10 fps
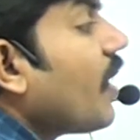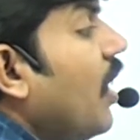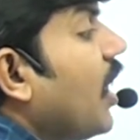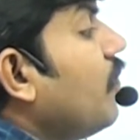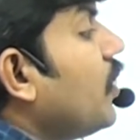
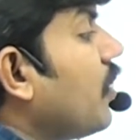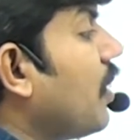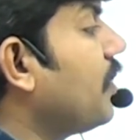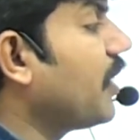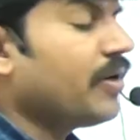I want to
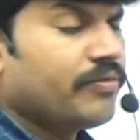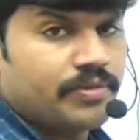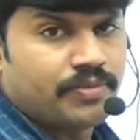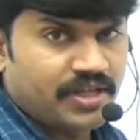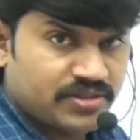communicate with
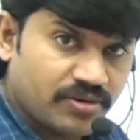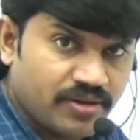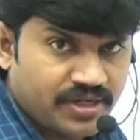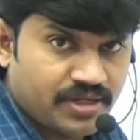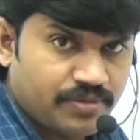
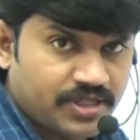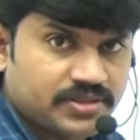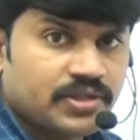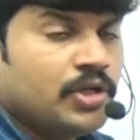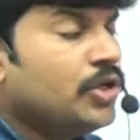MySQL
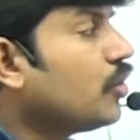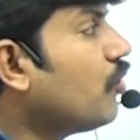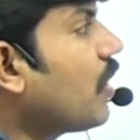database. To